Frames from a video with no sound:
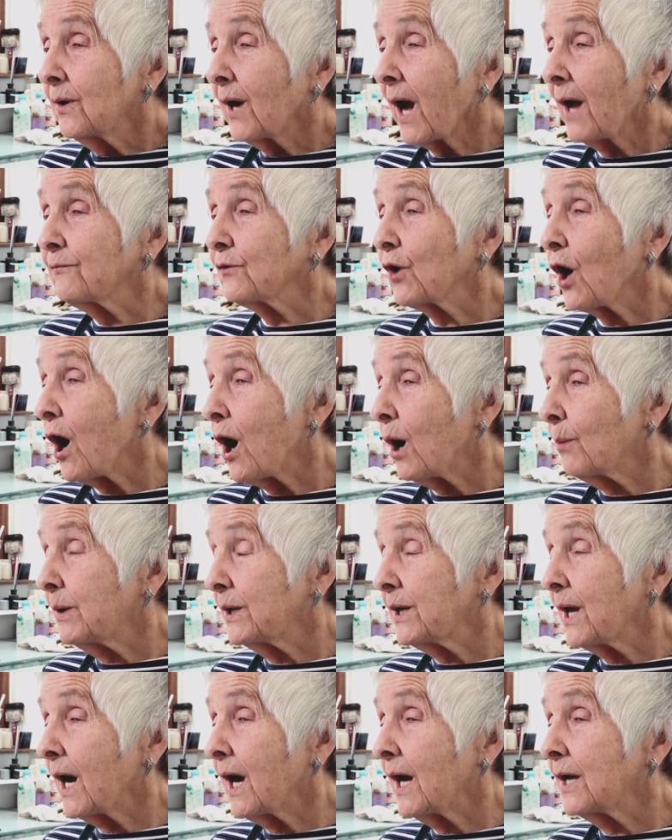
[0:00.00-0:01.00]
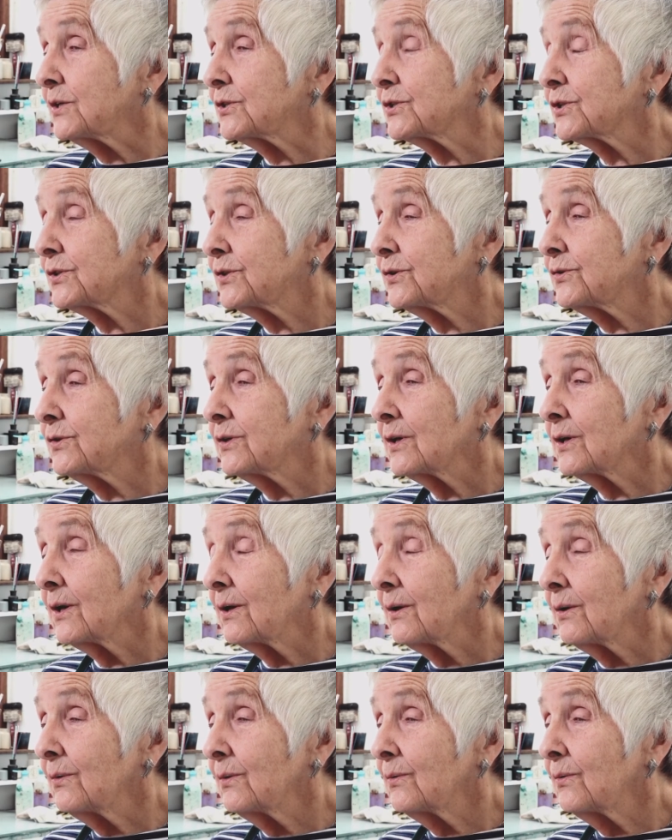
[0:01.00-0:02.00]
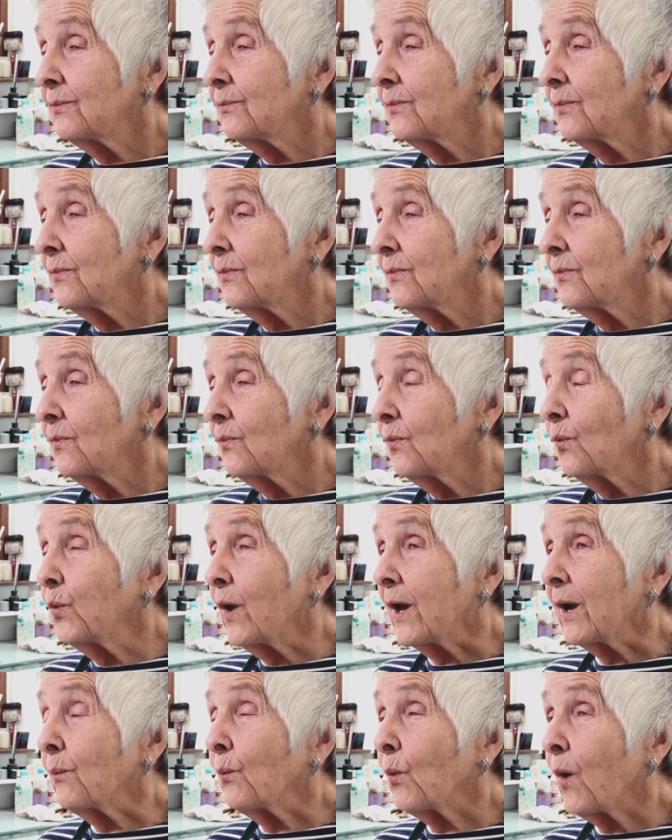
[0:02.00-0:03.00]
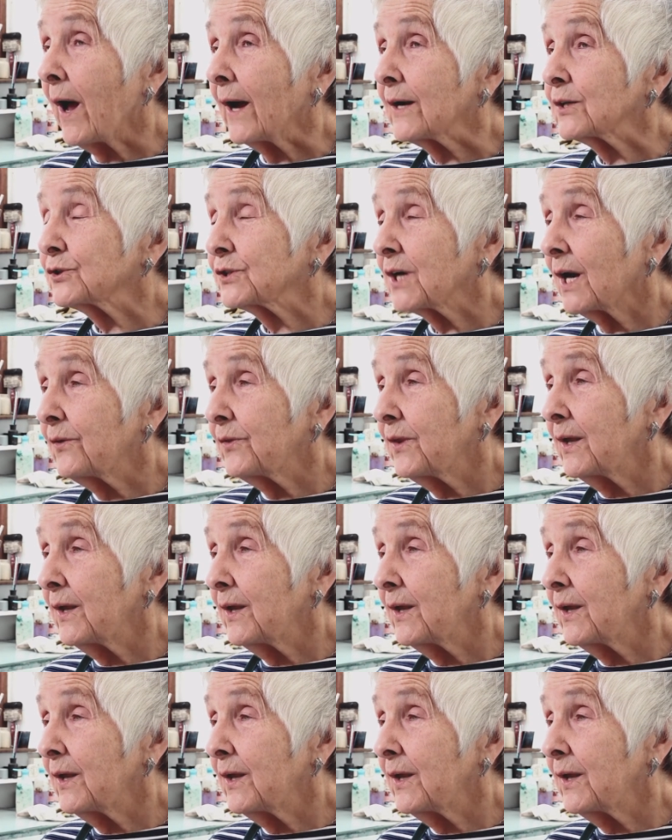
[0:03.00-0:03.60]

I've carbonized the wax, I